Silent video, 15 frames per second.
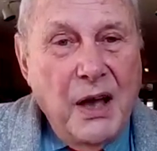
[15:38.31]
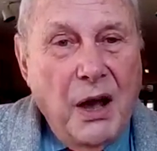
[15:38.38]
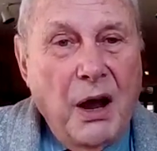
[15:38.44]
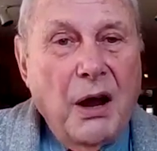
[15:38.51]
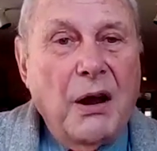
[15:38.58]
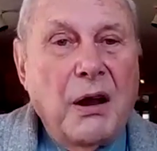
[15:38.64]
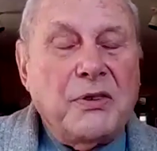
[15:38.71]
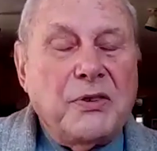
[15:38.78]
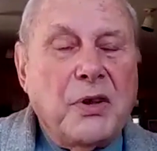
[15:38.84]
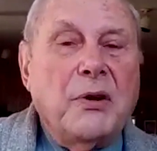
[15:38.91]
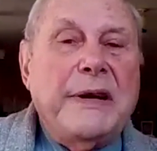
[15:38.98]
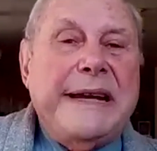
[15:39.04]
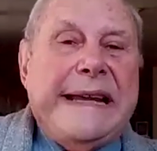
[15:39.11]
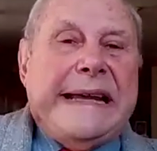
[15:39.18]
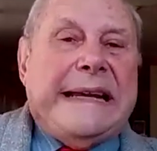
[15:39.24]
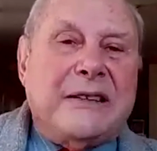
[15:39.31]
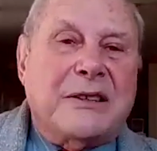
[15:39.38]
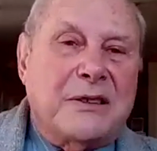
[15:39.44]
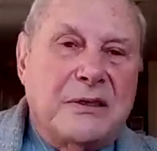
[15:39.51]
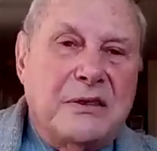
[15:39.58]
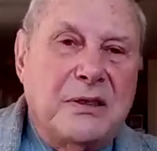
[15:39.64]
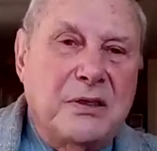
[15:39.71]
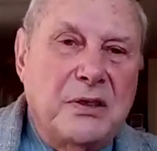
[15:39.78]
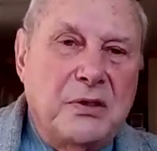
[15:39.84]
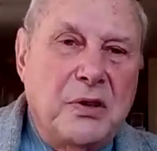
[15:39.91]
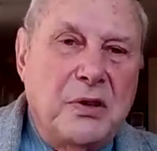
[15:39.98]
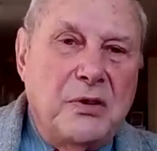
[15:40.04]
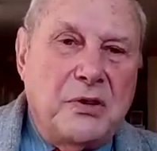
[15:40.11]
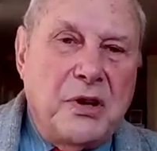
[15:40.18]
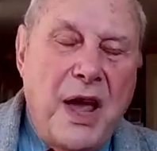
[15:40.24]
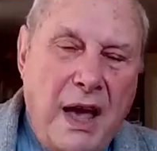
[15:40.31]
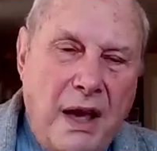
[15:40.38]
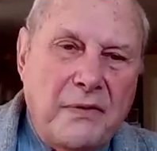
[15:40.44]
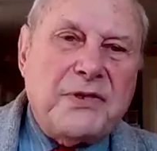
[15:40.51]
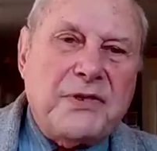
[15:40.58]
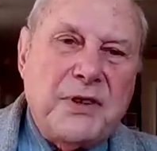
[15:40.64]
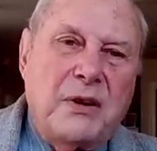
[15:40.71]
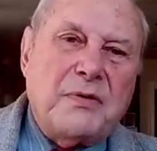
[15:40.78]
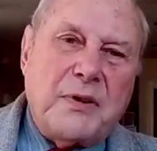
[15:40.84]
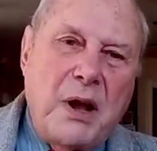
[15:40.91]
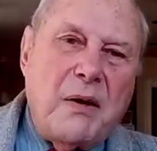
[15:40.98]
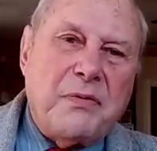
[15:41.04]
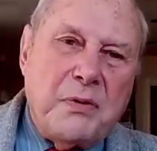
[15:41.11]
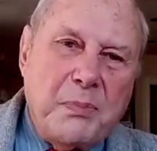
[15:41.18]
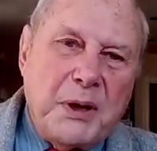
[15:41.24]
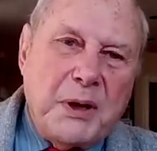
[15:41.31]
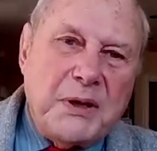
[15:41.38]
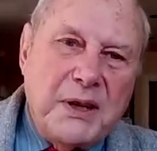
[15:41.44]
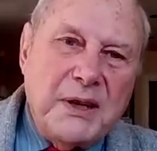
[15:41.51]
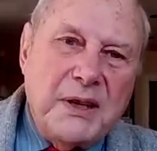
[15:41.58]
are so eager to have self-government.